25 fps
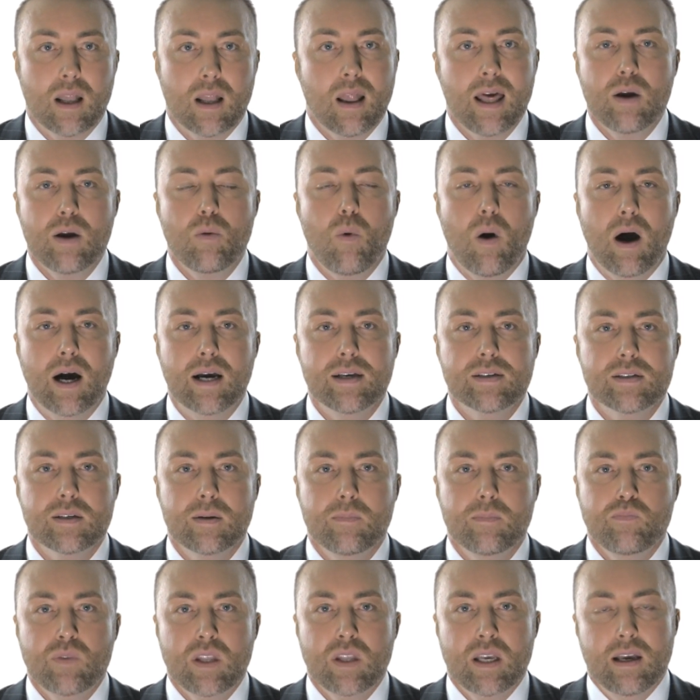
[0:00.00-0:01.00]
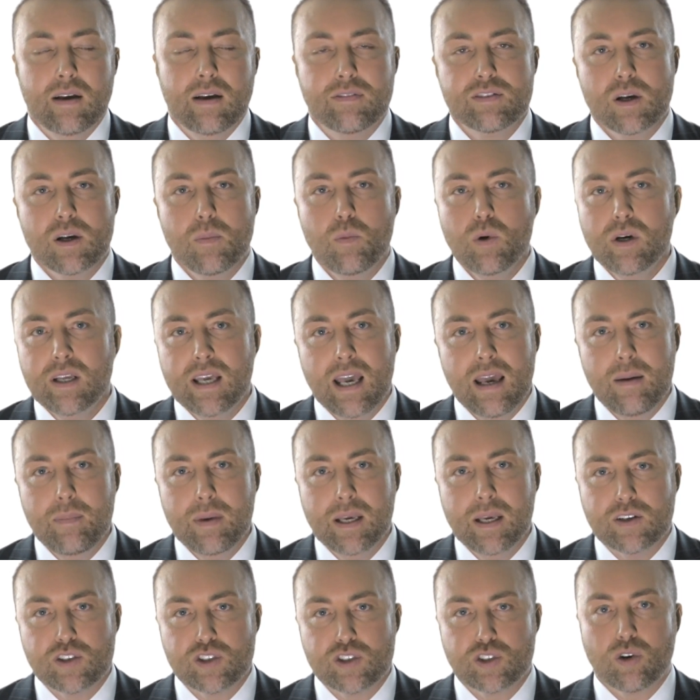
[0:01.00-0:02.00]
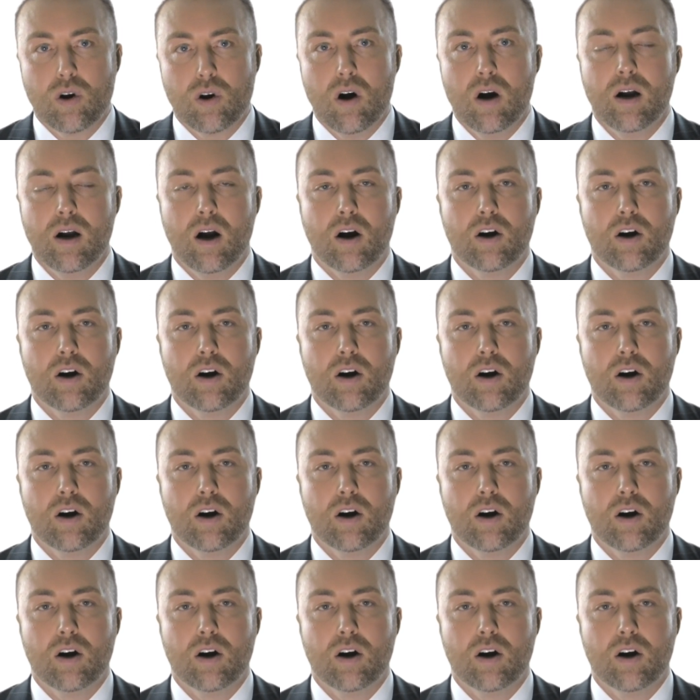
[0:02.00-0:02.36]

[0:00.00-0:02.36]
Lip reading: Likewise, if someone gave me a strong